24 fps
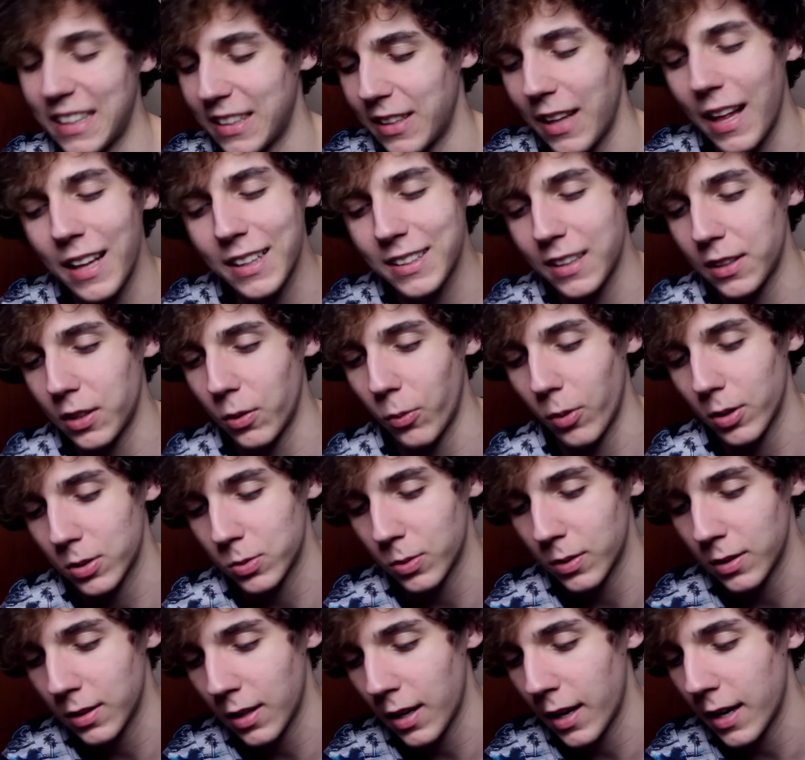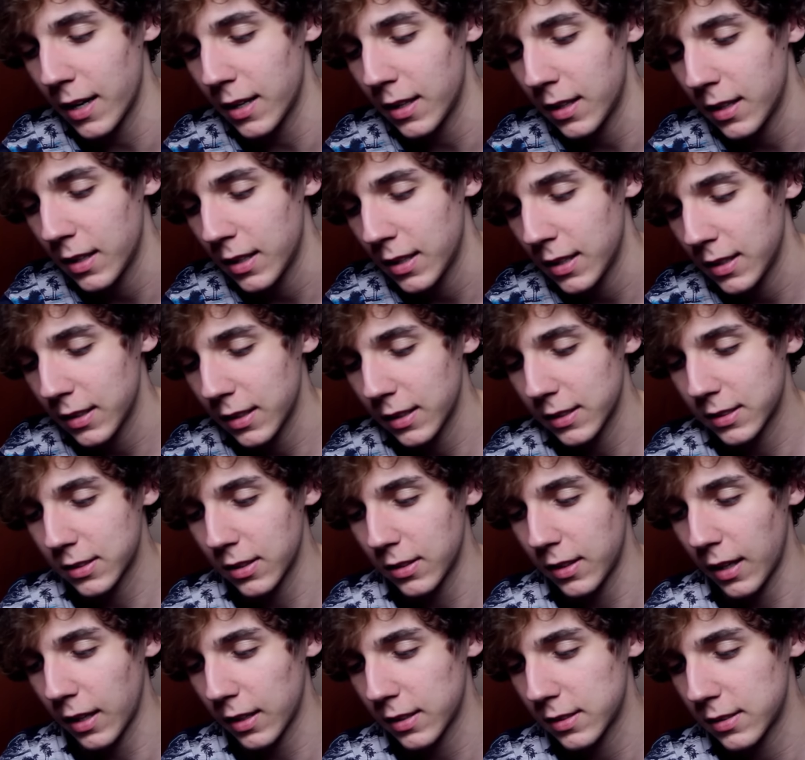not that's not the worst one. All right, let's
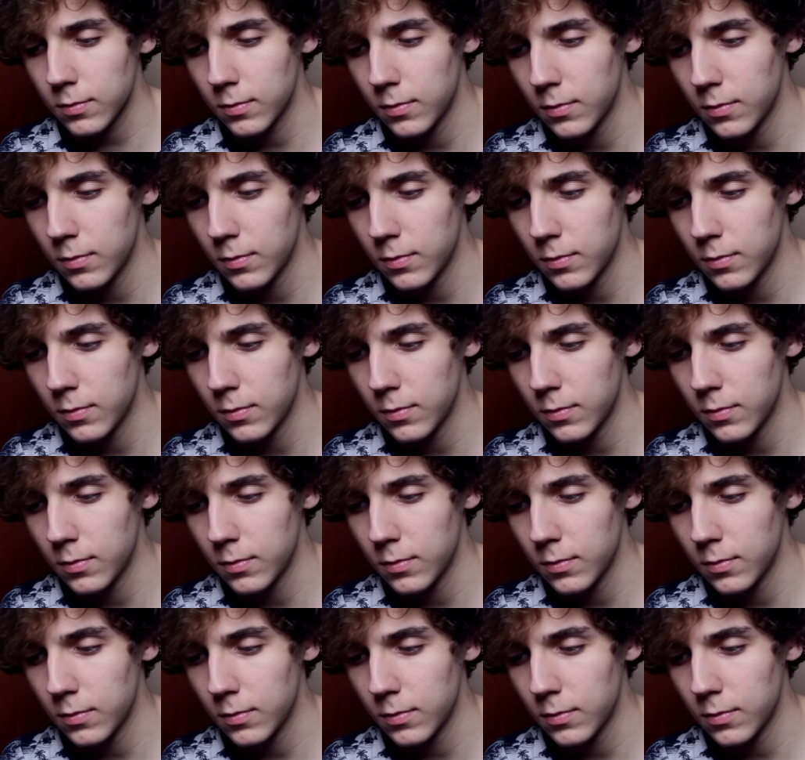go next.